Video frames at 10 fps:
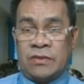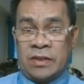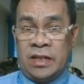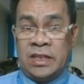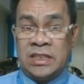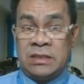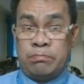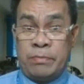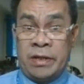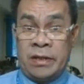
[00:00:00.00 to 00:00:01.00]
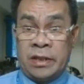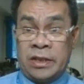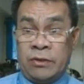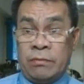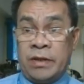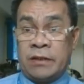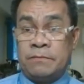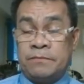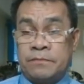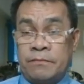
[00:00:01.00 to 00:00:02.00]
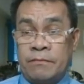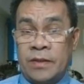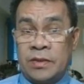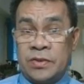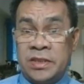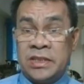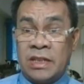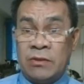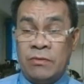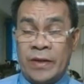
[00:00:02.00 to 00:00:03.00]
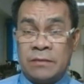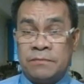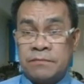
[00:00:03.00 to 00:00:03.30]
Okay, this is per cubic. So this is now what?